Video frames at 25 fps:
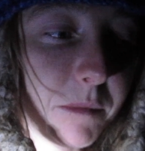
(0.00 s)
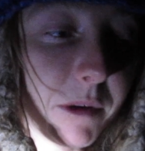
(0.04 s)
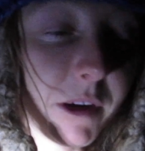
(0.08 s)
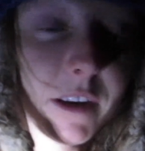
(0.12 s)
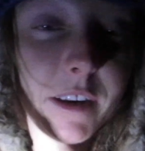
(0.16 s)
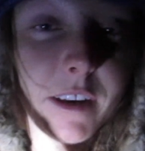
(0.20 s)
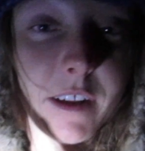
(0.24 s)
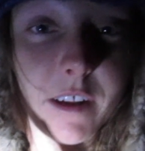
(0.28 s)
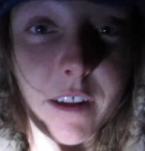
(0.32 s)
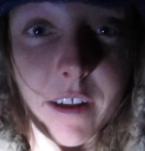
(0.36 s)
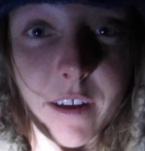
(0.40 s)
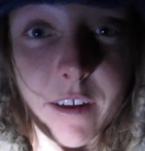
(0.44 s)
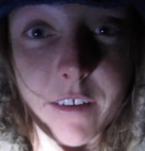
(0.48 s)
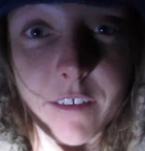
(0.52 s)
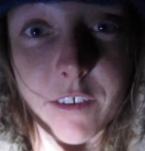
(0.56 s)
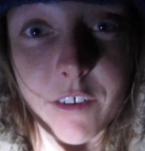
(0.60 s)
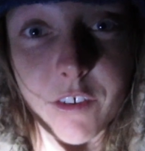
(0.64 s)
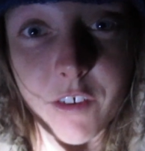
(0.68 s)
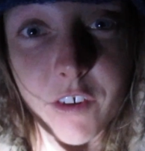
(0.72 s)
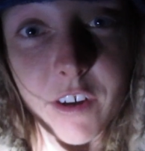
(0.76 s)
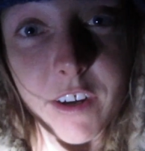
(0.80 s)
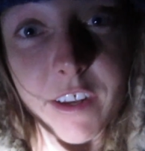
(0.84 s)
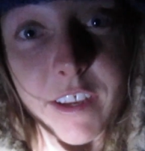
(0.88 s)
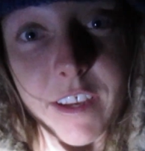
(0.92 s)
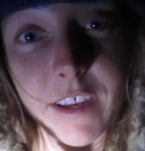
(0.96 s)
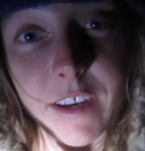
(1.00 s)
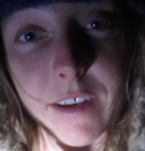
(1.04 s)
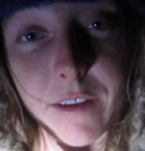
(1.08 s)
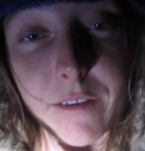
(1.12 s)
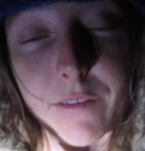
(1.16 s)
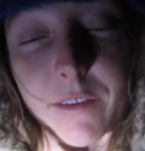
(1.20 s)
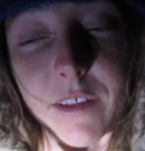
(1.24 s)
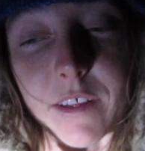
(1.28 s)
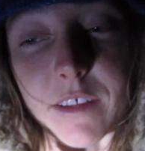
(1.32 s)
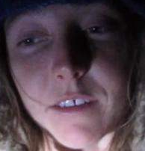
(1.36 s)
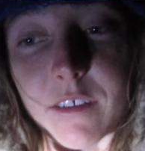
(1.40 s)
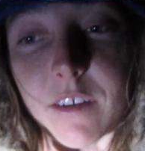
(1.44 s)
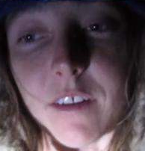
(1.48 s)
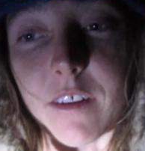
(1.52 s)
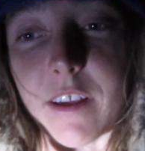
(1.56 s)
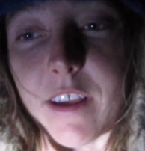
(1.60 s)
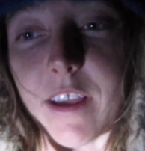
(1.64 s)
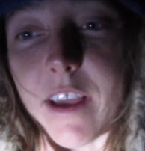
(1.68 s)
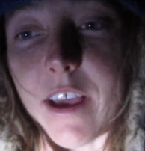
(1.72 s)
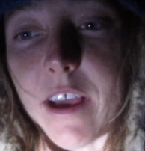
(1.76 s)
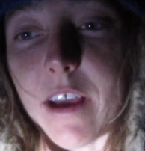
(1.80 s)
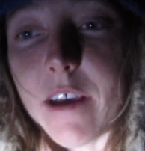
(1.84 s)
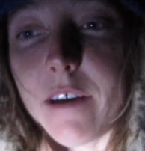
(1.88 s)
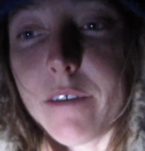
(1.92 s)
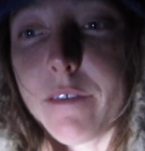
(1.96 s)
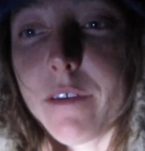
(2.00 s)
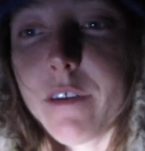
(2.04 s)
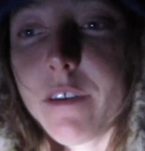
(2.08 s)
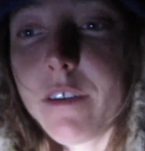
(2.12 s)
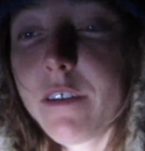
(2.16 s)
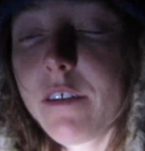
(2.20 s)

But I'll have to drink it if that's all I have.